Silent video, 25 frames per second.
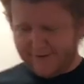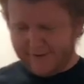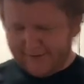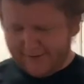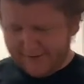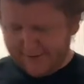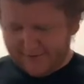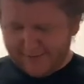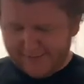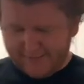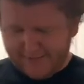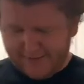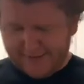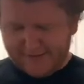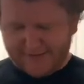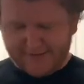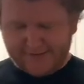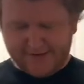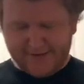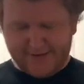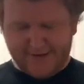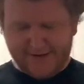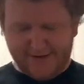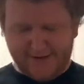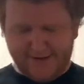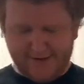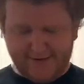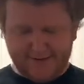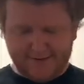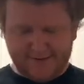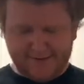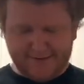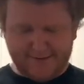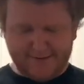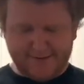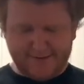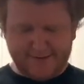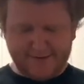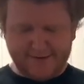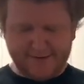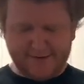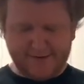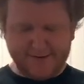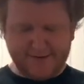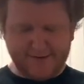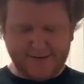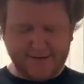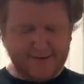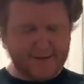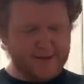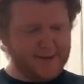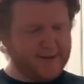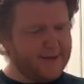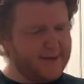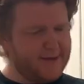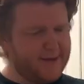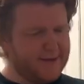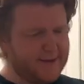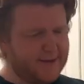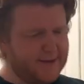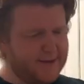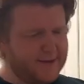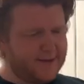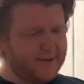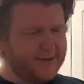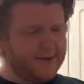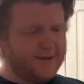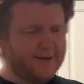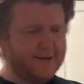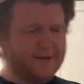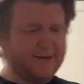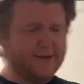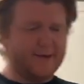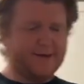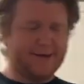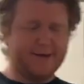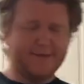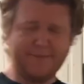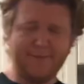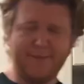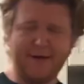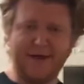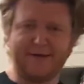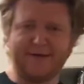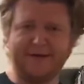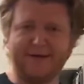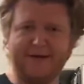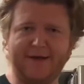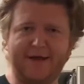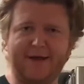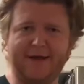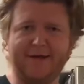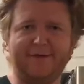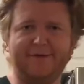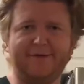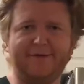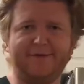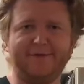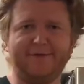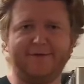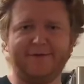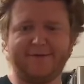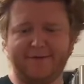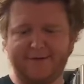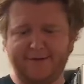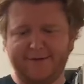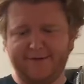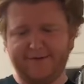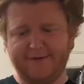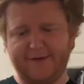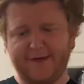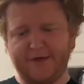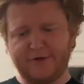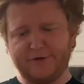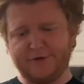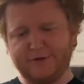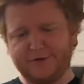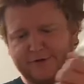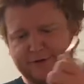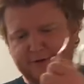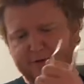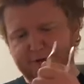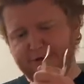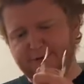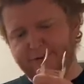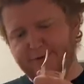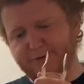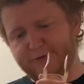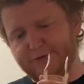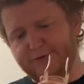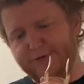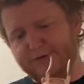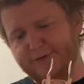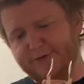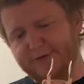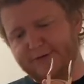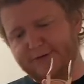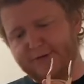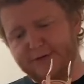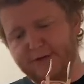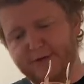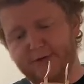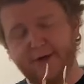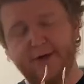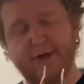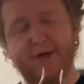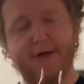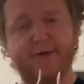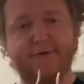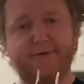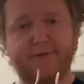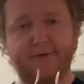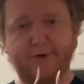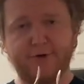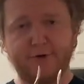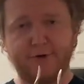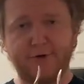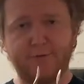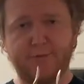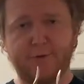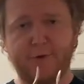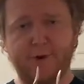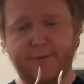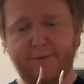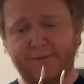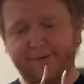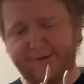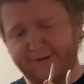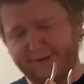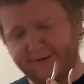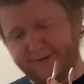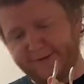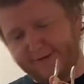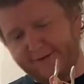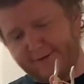for both processes. Another major industrial application of pectinase is in winemaking,